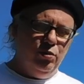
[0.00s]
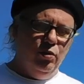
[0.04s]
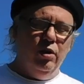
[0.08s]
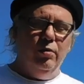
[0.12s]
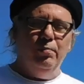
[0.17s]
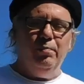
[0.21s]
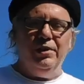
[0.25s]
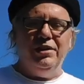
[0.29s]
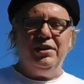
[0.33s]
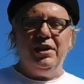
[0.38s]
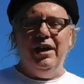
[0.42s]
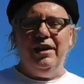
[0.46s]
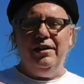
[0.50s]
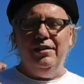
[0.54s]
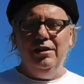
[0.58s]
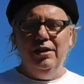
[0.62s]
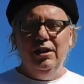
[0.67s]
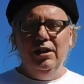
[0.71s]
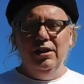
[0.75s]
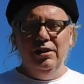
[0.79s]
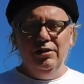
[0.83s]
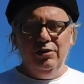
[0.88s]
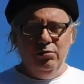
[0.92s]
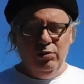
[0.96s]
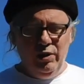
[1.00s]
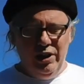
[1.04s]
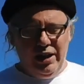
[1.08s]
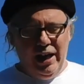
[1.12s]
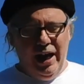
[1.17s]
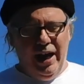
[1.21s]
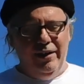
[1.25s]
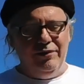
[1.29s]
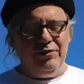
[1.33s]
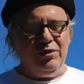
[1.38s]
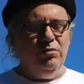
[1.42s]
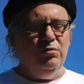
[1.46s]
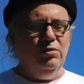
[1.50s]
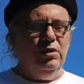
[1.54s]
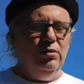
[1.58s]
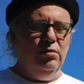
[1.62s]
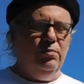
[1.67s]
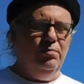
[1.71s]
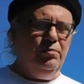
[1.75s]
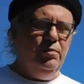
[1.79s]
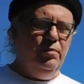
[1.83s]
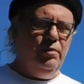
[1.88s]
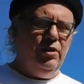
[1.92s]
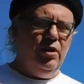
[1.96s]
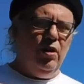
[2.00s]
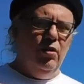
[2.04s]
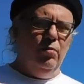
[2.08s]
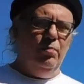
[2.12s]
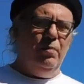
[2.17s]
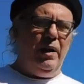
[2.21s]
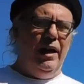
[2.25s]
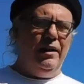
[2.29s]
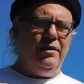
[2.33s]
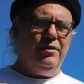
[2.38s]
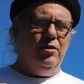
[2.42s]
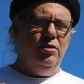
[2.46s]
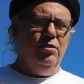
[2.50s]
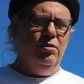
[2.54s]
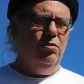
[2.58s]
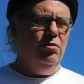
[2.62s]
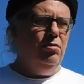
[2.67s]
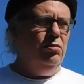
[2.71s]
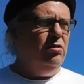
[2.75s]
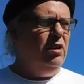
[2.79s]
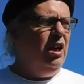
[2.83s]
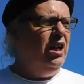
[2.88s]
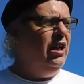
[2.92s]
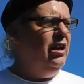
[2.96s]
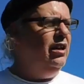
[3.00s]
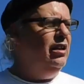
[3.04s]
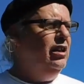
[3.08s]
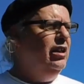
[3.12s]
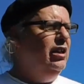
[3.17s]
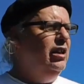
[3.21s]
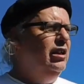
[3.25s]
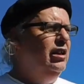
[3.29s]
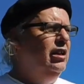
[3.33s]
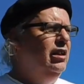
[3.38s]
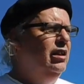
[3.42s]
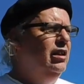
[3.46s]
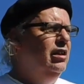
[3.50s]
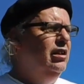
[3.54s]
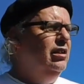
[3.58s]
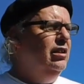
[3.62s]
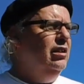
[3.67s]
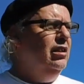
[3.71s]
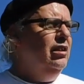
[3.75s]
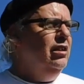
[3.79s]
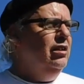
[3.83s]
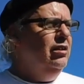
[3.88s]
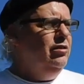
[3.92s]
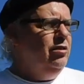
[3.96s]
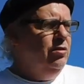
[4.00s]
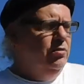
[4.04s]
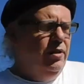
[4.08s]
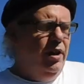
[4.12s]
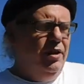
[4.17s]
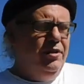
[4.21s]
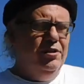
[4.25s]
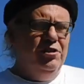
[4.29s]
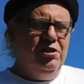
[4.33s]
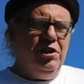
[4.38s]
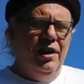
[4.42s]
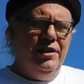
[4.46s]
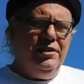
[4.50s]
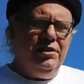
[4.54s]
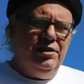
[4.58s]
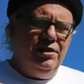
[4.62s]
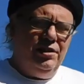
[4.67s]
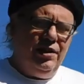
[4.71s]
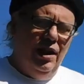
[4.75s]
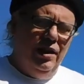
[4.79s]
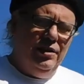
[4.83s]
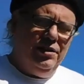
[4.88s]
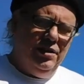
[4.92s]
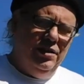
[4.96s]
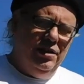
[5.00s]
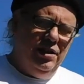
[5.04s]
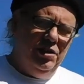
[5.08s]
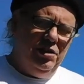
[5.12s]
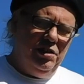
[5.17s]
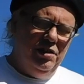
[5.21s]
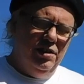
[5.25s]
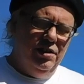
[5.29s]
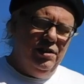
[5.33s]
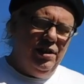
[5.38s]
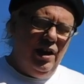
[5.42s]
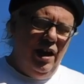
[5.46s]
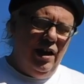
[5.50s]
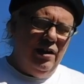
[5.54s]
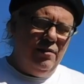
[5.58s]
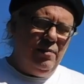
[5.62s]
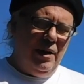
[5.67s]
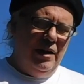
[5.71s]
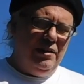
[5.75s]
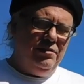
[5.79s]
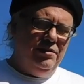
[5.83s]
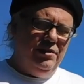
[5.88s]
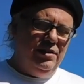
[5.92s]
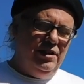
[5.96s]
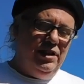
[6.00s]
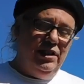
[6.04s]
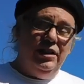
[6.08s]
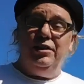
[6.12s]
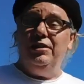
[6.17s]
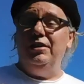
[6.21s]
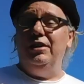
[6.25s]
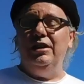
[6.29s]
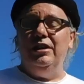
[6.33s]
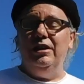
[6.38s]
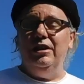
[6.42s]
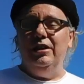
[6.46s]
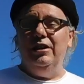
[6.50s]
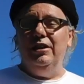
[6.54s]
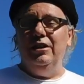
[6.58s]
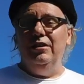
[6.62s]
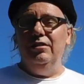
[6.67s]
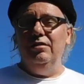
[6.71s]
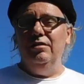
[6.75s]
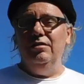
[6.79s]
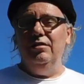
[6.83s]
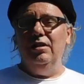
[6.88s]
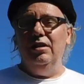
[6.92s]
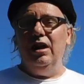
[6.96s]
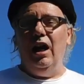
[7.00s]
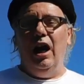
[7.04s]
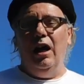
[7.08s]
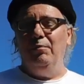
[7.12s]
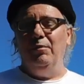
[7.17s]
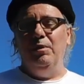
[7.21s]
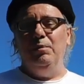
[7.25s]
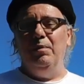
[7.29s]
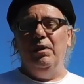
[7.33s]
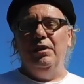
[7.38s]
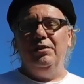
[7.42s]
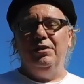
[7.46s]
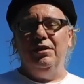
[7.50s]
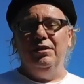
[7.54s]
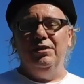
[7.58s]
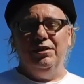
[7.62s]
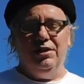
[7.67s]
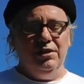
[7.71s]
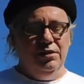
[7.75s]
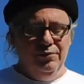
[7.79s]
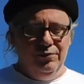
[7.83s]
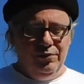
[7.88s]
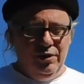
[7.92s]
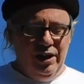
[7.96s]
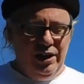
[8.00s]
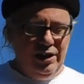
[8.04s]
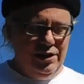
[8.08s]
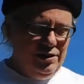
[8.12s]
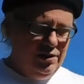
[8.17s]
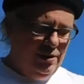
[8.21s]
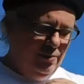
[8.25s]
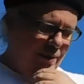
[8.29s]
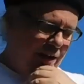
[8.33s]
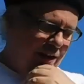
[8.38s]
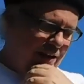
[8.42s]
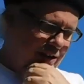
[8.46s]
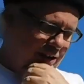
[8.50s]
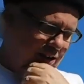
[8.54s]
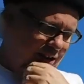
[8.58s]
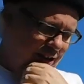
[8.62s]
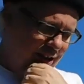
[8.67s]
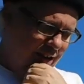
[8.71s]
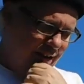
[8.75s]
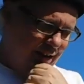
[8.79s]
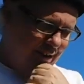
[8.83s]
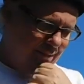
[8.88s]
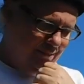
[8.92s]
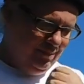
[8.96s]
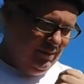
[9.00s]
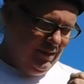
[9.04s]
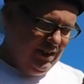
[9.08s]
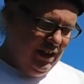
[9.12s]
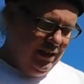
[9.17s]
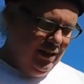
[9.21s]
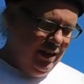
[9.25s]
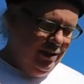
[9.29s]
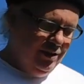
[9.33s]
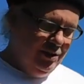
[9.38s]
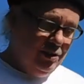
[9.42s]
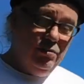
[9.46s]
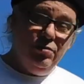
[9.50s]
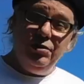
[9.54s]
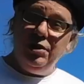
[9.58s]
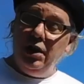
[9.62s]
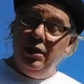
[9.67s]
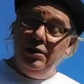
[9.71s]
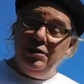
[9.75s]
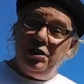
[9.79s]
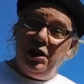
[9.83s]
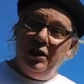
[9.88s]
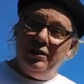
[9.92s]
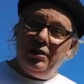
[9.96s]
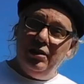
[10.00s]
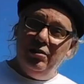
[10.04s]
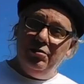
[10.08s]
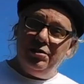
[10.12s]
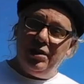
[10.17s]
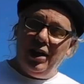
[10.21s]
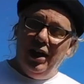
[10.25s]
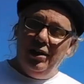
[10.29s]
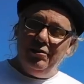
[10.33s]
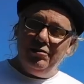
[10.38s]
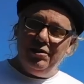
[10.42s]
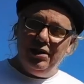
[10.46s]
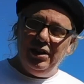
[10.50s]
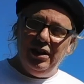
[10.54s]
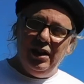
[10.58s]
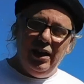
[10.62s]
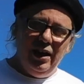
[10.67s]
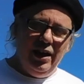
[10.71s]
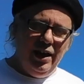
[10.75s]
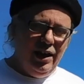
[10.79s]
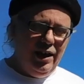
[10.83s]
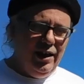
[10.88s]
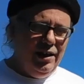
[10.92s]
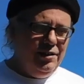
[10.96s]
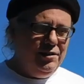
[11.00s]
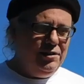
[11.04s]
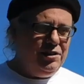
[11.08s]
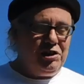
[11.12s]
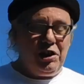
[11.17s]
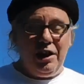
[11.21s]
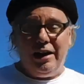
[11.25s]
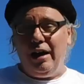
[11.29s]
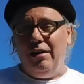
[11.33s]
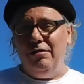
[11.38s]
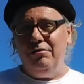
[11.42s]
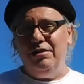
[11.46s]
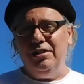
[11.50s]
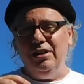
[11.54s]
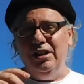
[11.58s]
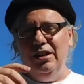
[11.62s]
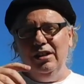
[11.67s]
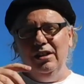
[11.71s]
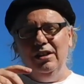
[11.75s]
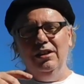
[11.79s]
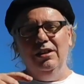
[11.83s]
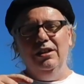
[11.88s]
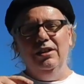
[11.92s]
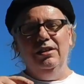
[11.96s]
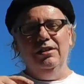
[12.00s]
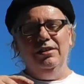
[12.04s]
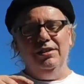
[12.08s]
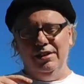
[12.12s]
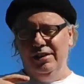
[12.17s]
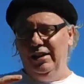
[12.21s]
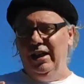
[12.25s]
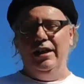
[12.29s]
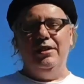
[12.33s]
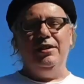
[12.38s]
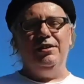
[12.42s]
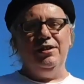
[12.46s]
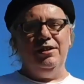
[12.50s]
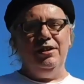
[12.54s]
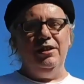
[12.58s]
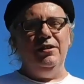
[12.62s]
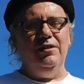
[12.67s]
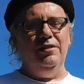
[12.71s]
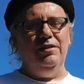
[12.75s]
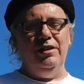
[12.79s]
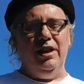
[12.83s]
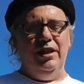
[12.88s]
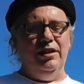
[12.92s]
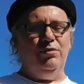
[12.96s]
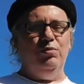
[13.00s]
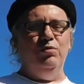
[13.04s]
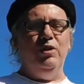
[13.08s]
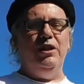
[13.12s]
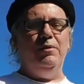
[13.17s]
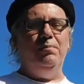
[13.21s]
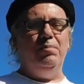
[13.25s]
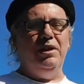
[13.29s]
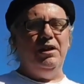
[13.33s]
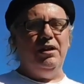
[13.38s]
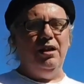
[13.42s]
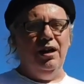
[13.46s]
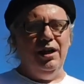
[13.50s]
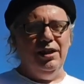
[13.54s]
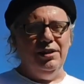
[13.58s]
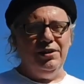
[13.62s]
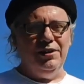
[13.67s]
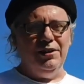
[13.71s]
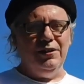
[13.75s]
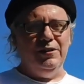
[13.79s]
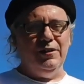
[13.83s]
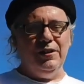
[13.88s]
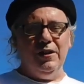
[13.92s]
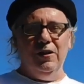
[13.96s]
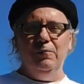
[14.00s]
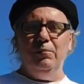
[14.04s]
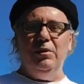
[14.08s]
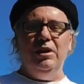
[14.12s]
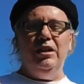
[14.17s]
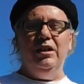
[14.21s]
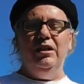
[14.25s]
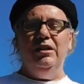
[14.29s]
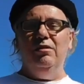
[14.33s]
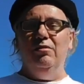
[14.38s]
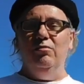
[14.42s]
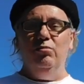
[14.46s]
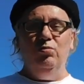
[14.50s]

one. But then the week after, we'll go back to another giant-sized edition to talk about DC omnibuses, Silver Age, the best there. So check those out, and check out the next week, because it's going to be